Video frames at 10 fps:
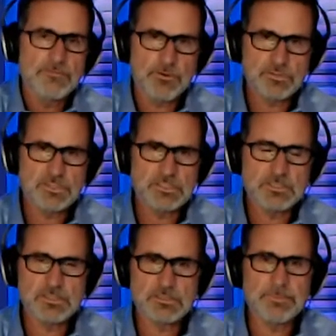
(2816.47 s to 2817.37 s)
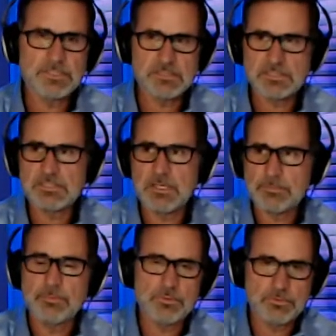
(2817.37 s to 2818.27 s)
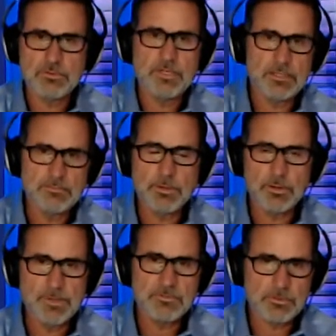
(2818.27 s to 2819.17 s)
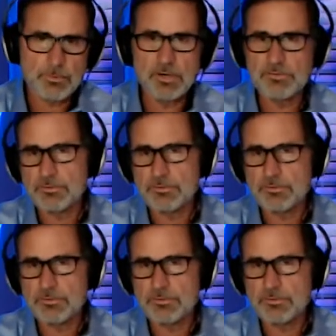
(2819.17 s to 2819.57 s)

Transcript: versus it just being susceptible to the barometric pressure,